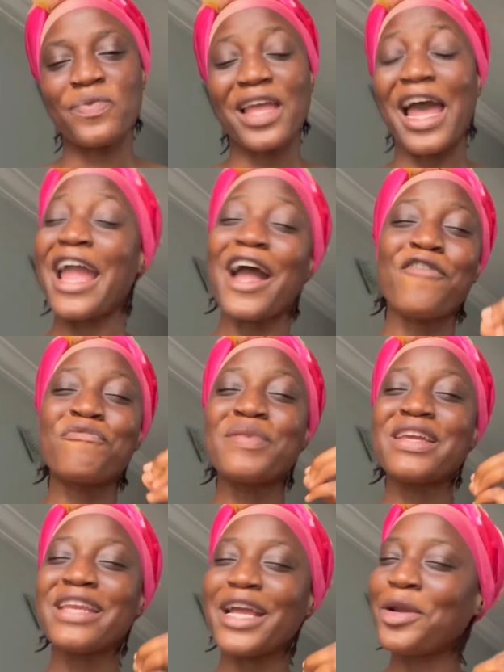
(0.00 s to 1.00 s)
I have
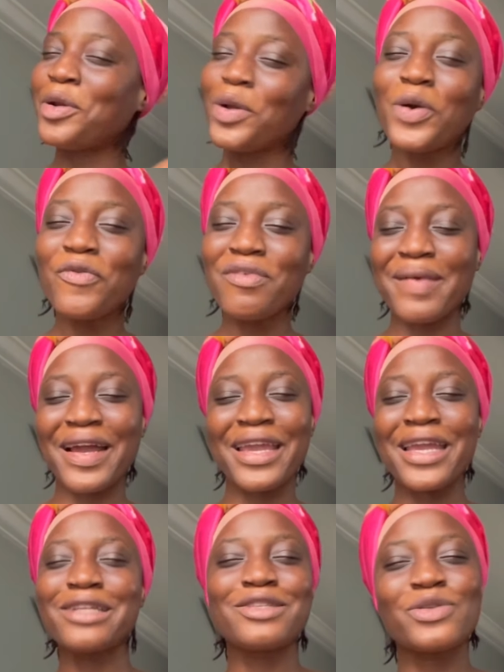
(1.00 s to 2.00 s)
been alone with my
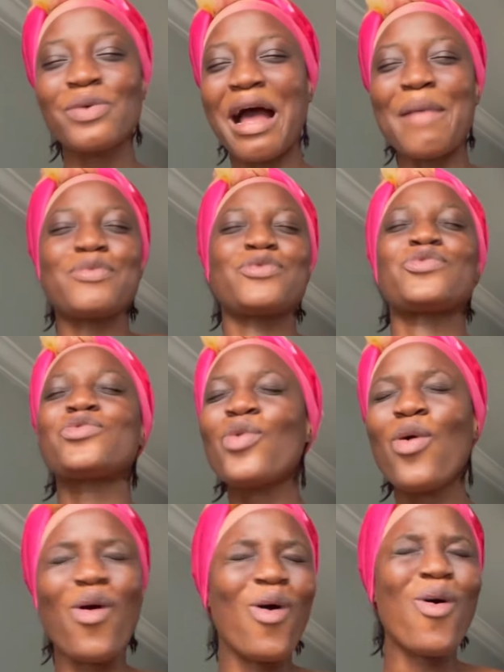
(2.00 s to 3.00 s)
kids, so I'm
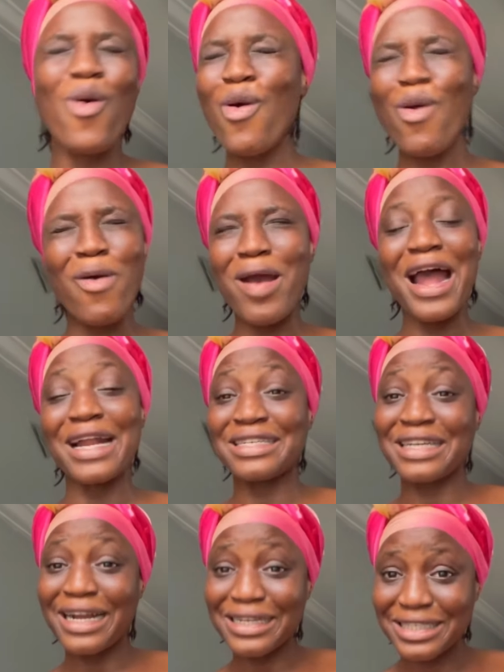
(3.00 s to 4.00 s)
so
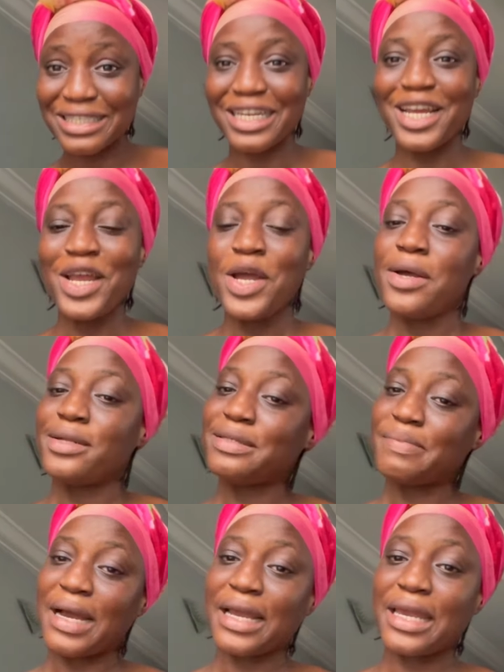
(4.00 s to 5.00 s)
attached to
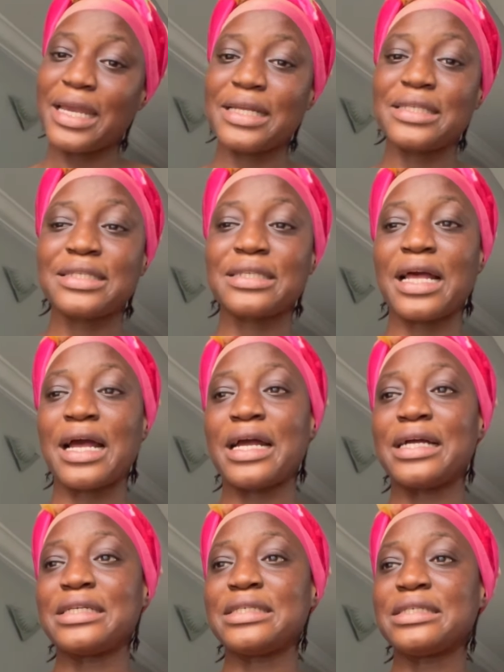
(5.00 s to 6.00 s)
my kids,
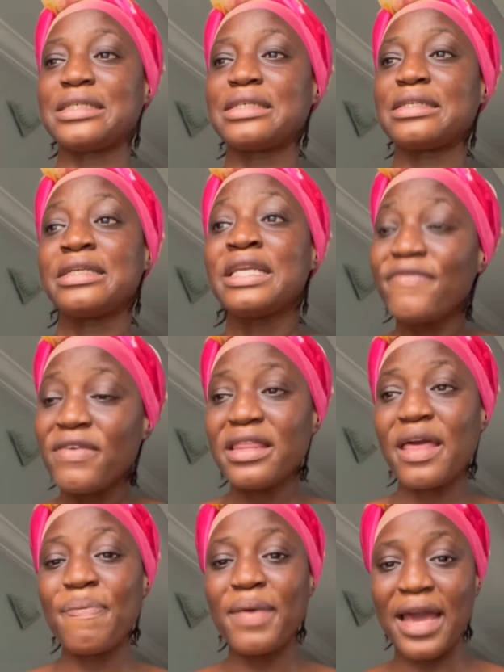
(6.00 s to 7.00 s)
and leaving
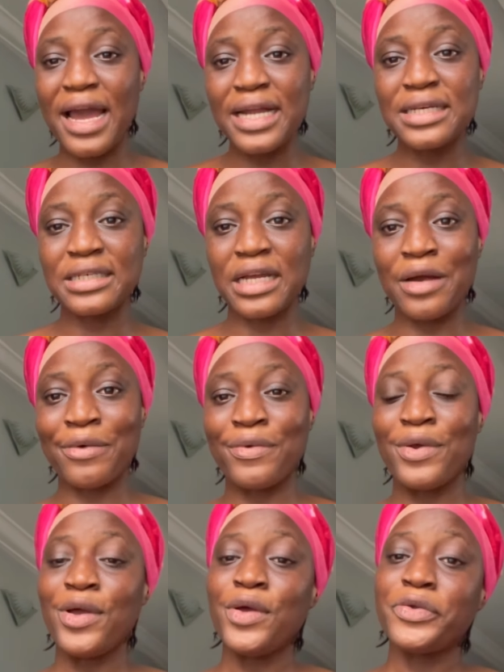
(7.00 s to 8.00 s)
them behind now
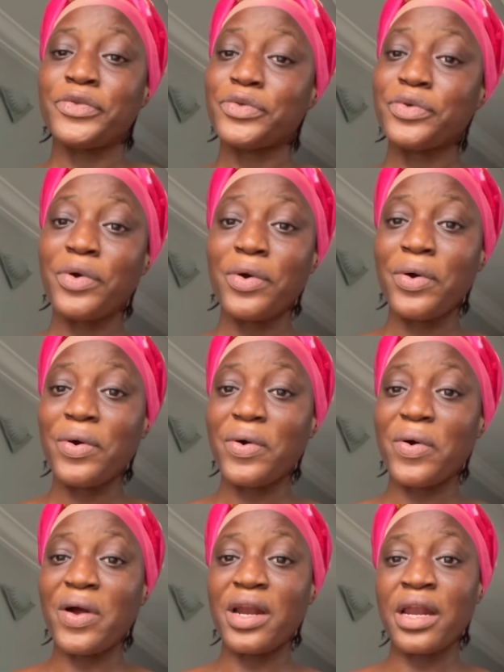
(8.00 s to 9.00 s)
to go
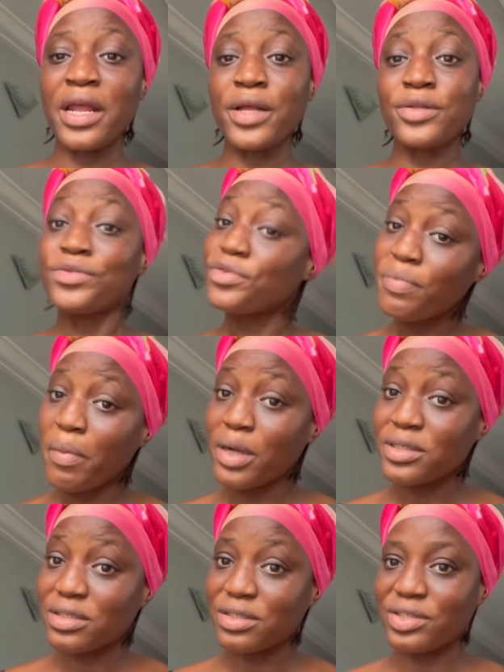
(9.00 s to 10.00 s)
on a 2
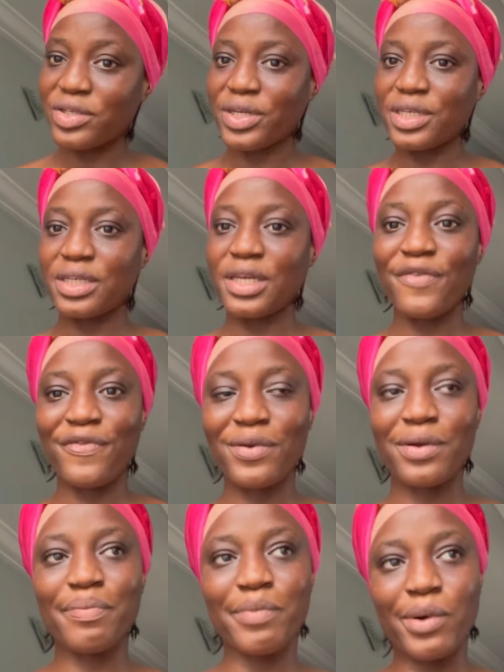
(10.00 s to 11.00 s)
month journey, if
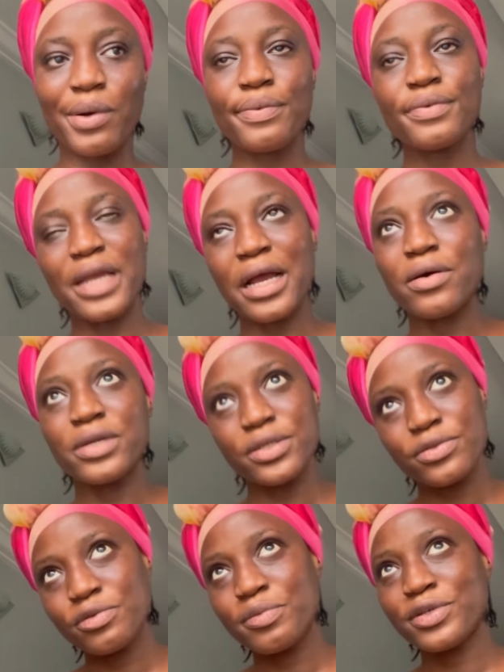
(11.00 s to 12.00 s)
not more, yeah, on a
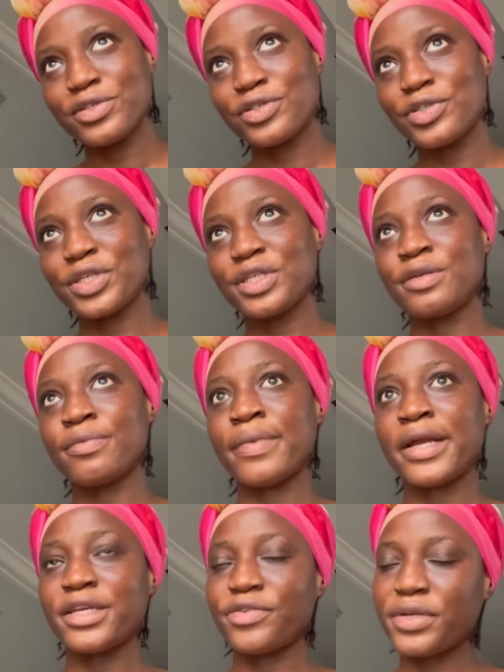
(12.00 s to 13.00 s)
2 month journey
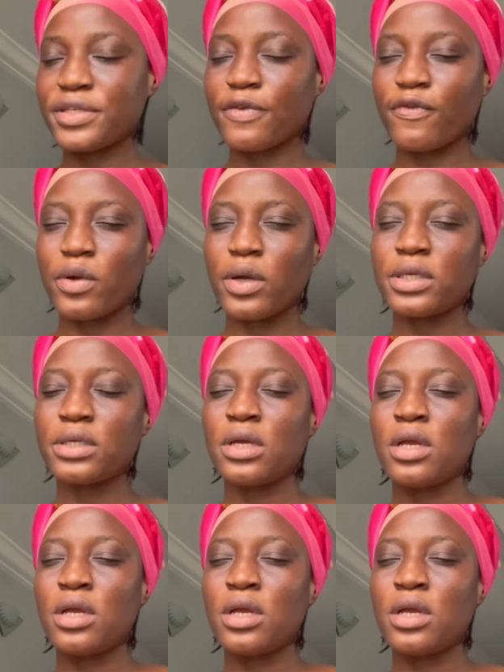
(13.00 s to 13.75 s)
by the grace of God.